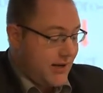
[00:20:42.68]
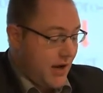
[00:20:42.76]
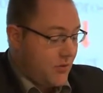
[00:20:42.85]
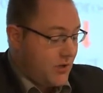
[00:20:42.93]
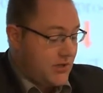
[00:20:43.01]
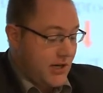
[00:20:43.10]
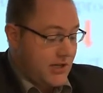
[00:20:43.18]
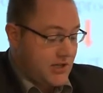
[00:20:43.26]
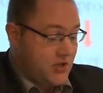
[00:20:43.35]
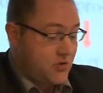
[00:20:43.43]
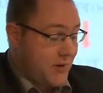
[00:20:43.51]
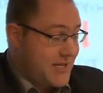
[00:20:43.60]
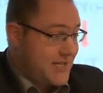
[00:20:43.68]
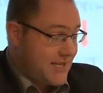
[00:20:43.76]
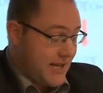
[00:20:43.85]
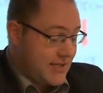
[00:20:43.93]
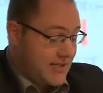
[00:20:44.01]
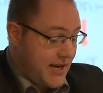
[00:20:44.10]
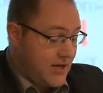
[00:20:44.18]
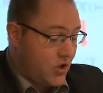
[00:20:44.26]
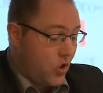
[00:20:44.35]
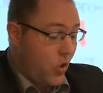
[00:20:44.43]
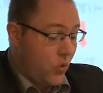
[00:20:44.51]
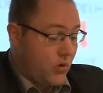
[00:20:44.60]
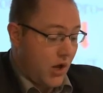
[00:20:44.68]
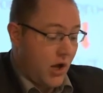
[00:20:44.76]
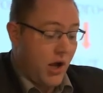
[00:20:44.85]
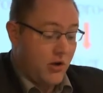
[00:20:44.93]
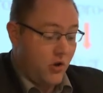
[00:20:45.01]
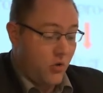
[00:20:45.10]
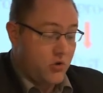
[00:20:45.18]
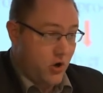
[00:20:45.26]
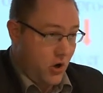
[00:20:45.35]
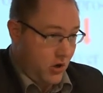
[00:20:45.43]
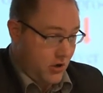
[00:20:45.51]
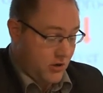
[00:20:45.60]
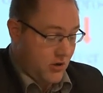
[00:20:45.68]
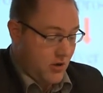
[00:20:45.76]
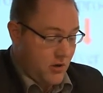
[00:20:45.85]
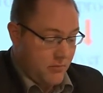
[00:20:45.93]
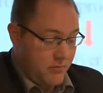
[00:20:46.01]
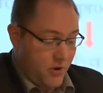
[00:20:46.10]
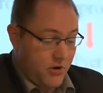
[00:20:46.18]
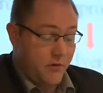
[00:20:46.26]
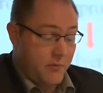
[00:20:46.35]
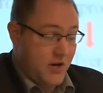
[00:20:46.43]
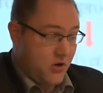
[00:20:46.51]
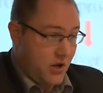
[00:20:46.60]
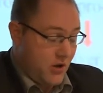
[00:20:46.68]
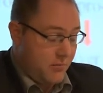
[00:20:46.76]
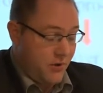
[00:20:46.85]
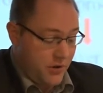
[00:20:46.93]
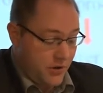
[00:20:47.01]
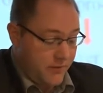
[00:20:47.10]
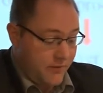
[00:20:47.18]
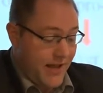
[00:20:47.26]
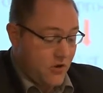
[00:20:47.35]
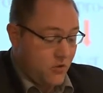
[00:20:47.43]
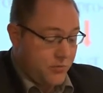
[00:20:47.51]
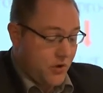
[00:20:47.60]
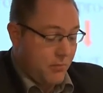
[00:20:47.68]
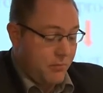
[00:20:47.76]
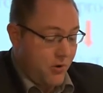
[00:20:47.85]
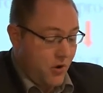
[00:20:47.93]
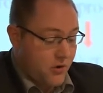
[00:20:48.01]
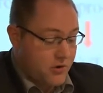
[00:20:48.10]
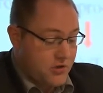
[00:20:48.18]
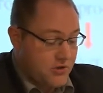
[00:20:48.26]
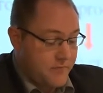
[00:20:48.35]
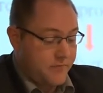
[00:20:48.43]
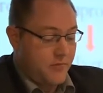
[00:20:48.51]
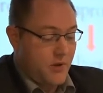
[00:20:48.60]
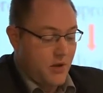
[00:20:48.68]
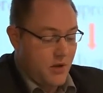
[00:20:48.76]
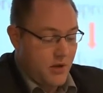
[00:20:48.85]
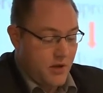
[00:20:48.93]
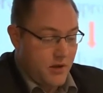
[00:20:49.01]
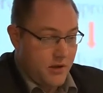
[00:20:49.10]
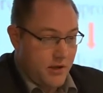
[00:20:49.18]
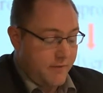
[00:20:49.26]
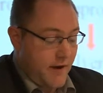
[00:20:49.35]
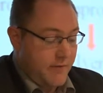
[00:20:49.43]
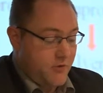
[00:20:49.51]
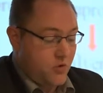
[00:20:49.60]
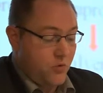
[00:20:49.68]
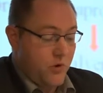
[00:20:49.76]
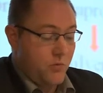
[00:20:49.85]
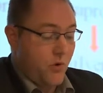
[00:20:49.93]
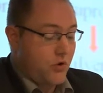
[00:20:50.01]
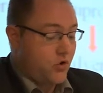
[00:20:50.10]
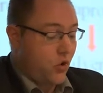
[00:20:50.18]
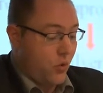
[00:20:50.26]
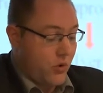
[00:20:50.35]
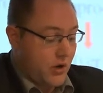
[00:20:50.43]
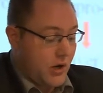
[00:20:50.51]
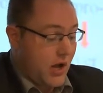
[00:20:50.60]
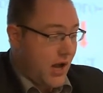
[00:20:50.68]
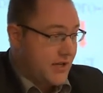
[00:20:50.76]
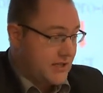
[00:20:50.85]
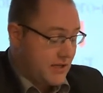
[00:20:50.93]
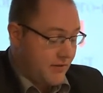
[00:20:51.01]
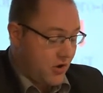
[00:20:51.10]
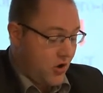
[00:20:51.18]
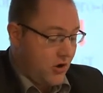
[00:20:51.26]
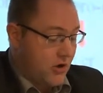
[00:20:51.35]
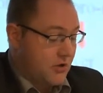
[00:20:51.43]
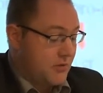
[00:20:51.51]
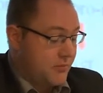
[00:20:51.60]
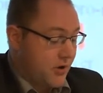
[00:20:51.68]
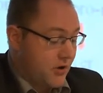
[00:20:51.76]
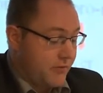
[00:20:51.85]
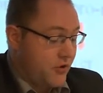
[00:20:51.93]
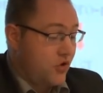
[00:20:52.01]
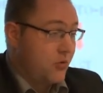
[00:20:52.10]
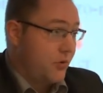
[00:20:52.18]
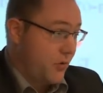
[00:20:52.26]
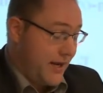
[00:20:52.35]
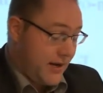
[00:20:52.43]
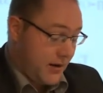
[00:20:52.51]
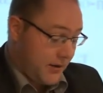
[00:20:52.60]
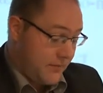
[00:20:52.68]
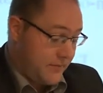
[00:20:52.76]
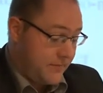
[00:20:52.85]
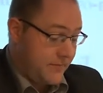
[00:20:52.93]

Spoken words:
Now the Danish 20 and 10 kroner are gold-colored, but of aluminum bronze. The 5, 2 and 1 krone are silver-colored, but of cupro-nickel.